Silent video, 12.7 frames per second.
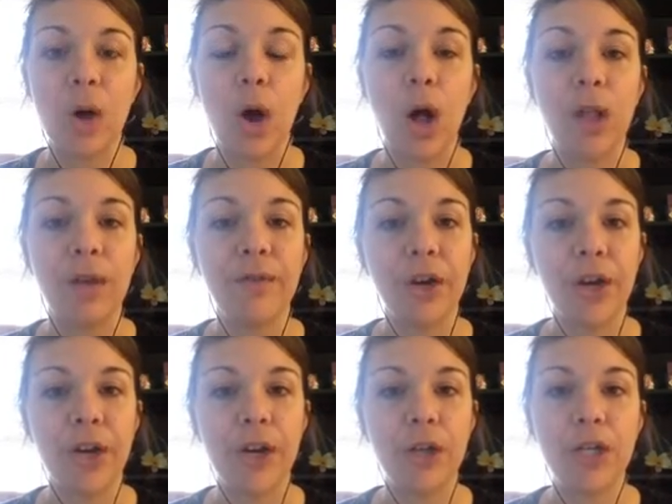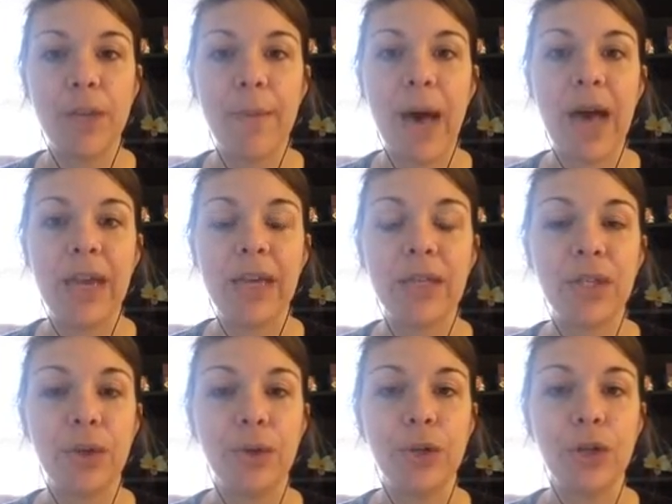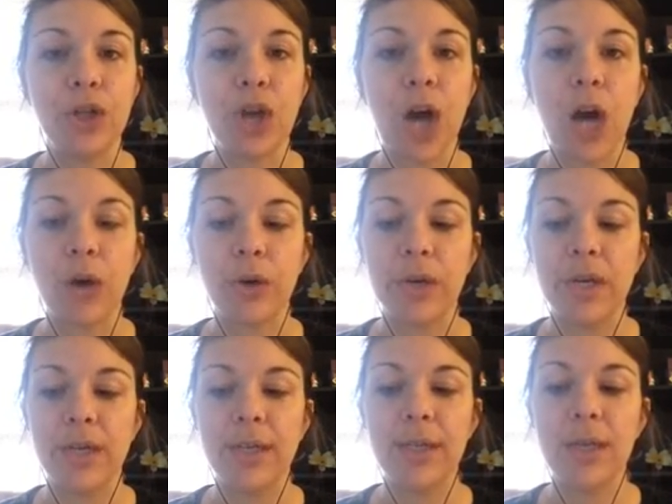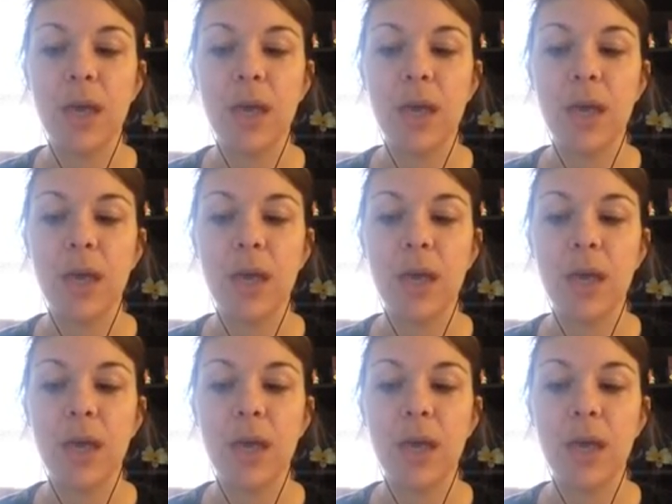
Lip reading: all of your energy bodies, so your chakras,